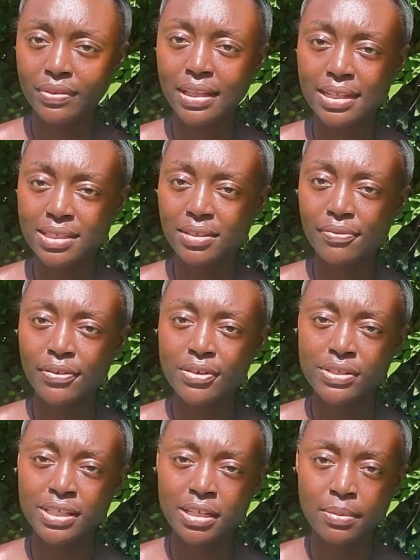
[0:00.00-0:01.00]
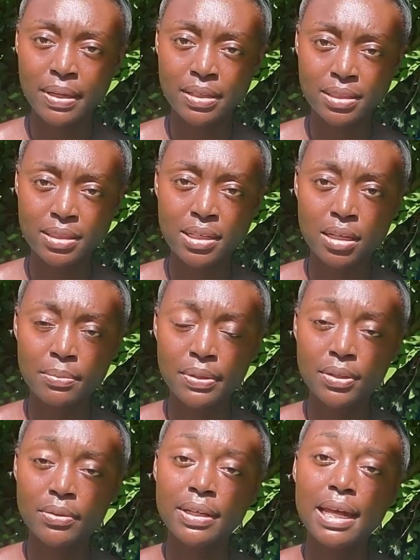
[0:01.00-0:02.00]
That's the first thing about the dung
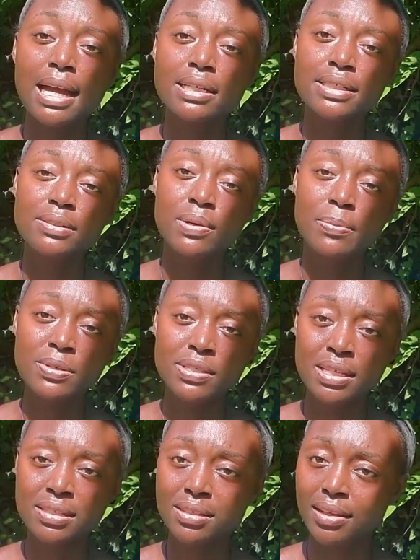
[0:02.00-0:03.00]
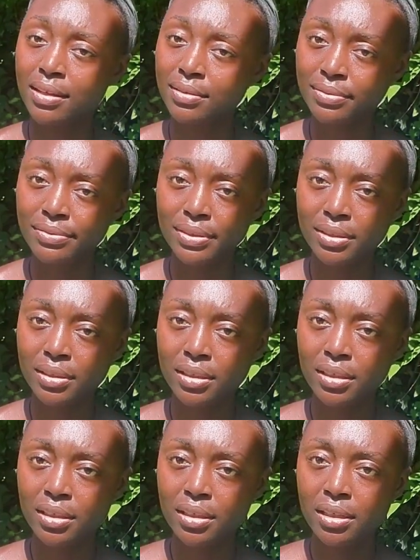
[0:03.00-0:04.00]
beetle. It actually represents
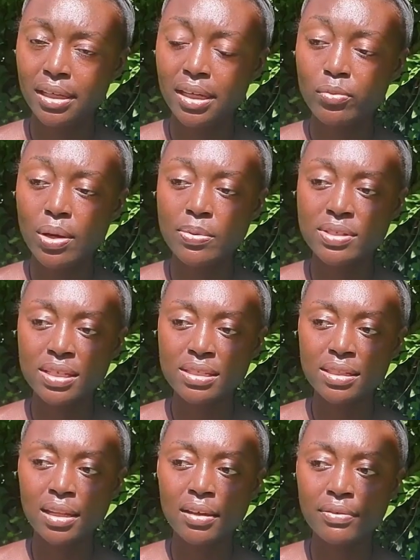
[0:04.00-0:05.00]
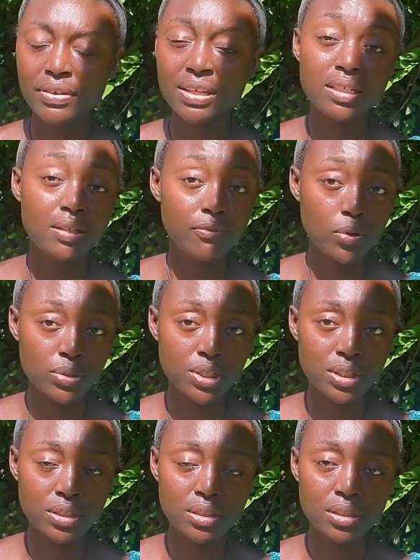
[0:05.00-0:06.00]
love. It represents love and
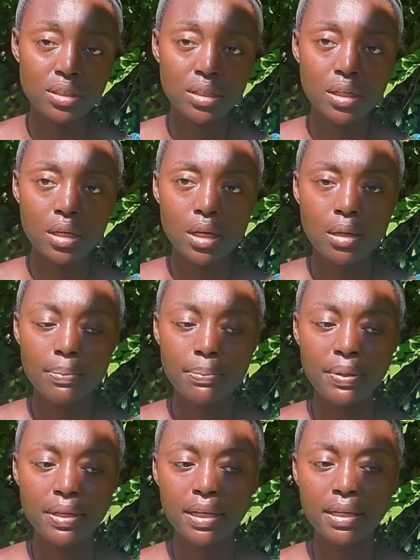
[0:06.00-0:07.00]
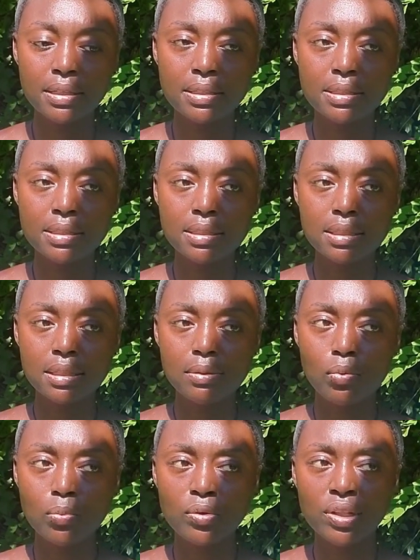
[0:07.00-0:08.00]
devotion. Because
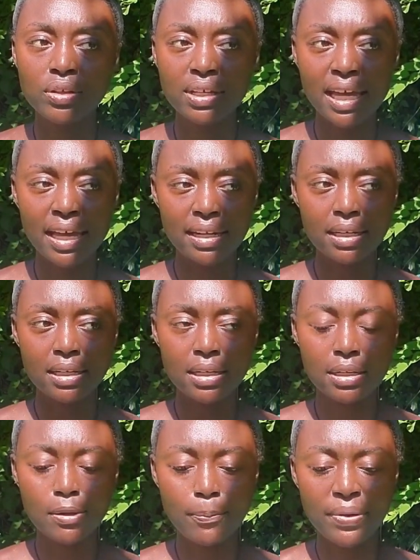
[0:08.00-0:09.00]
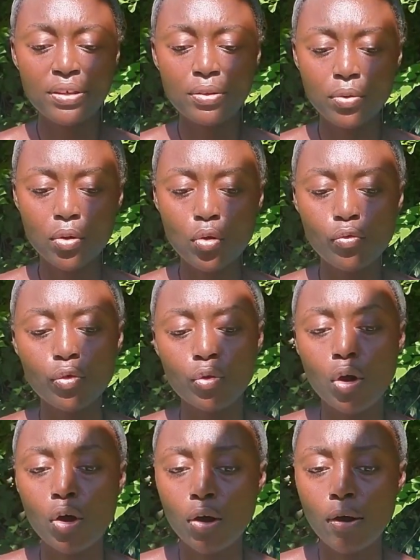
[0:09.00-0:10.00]
when we look at the beetle
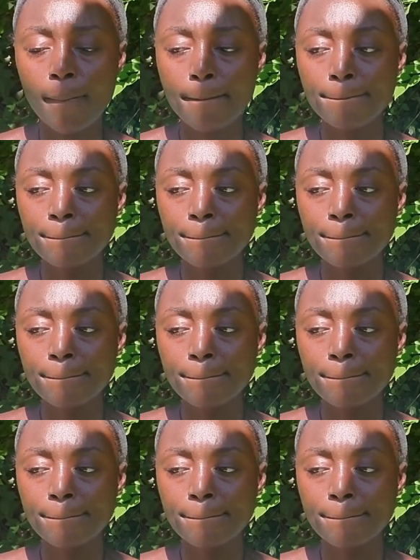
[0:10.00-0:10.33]
overall